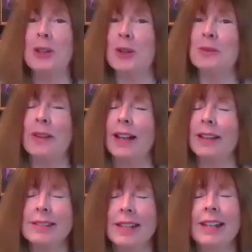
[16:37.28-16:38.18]
go
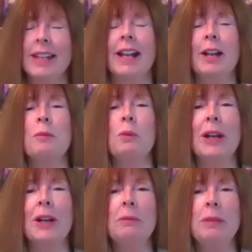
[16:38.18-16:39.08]
fast.
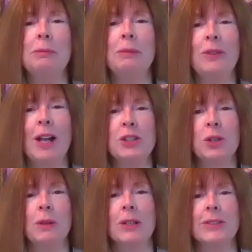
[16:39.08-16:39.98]
Where can people find your
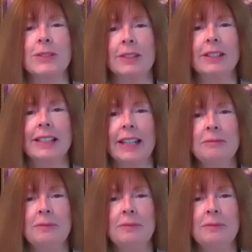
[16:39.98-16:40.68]
books, Helaine?